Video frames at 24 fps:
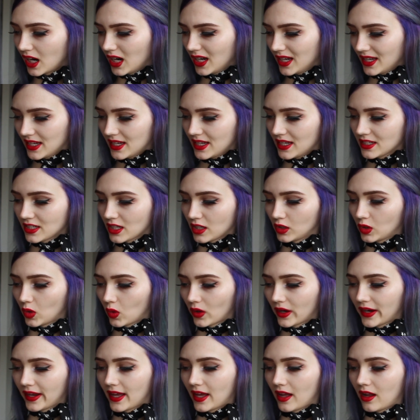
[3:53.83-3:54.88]
is
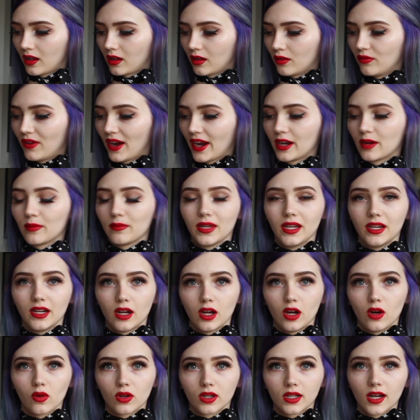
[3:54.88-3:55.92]
L'Oreal
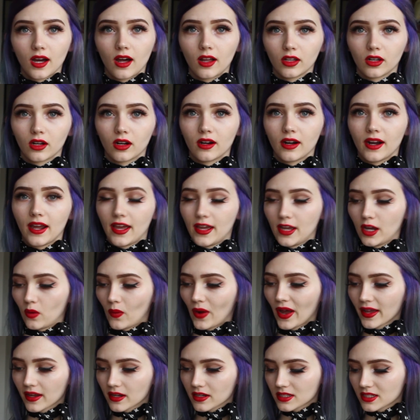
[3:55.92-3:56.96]
Vitamino Color
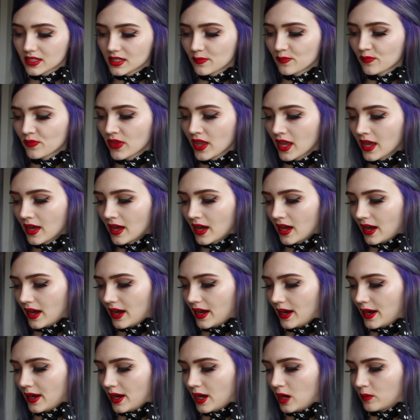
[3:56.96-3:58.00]
AOX.
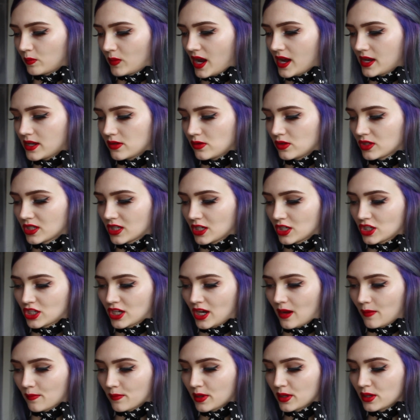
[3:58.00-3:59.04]
I use the
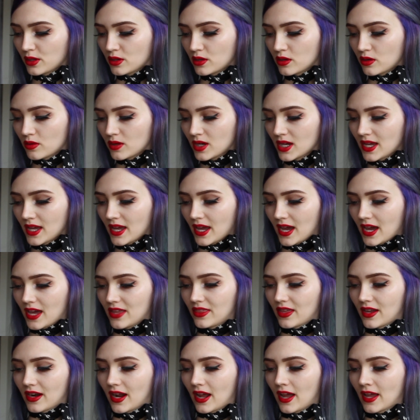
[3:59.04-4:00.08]
shampoo,
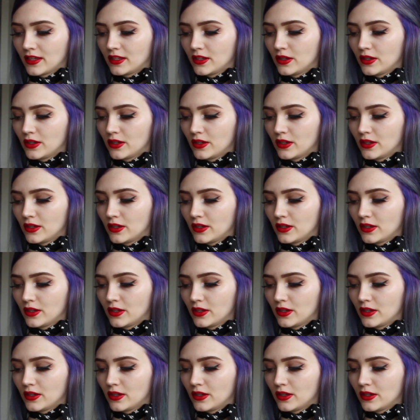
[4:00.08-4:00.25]
and then I